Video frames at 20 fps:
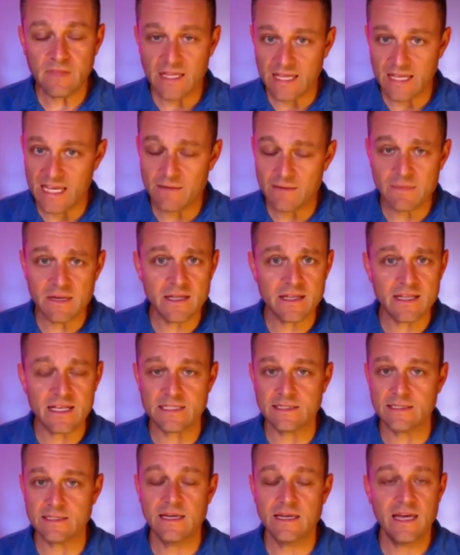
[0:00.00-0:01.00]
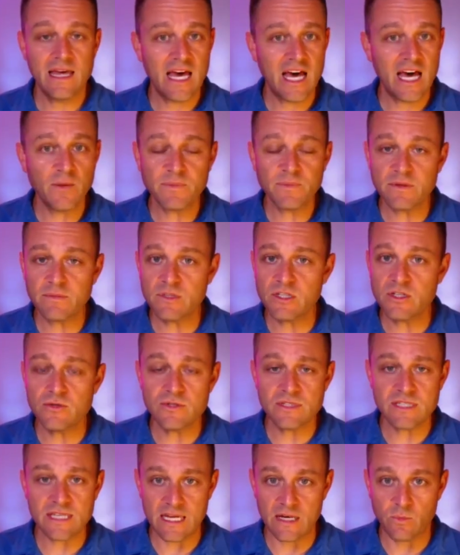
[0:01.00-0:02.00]
get them into this, help them
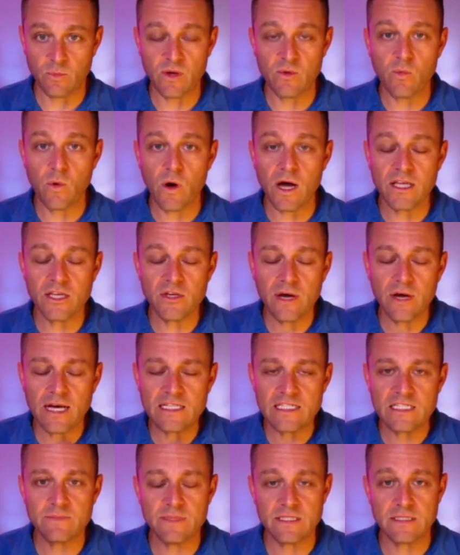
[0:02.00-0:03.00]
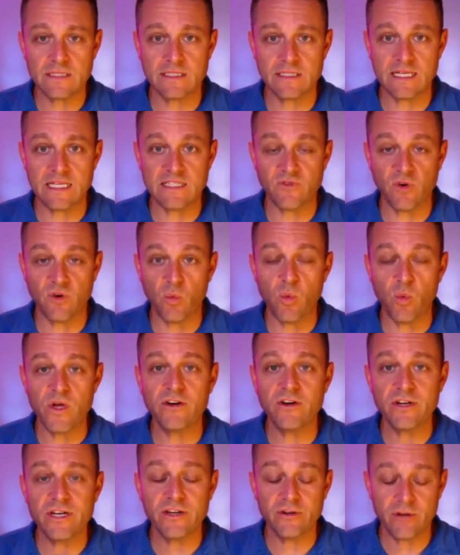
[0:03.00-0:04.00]
use it. We want you guys to be successful. We
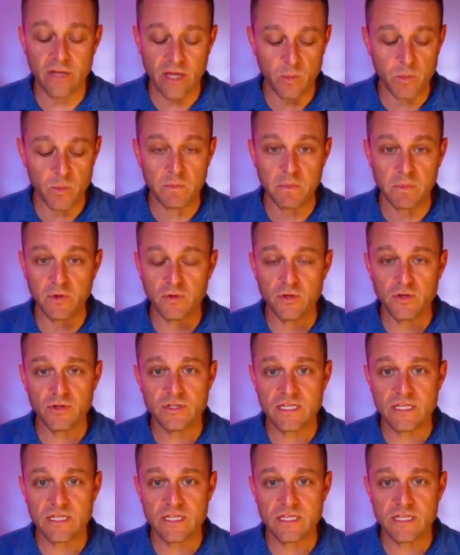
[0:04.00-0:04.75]
are here to help you build your